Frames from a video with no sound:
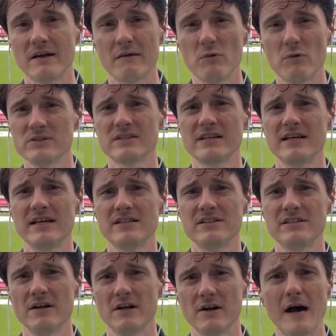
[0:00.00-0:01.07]
At one stage,
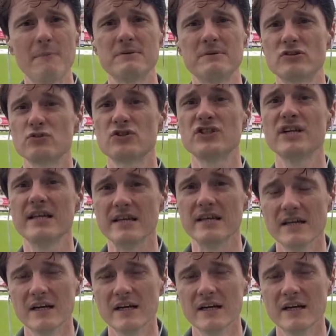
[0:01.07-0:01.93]
you know, up until the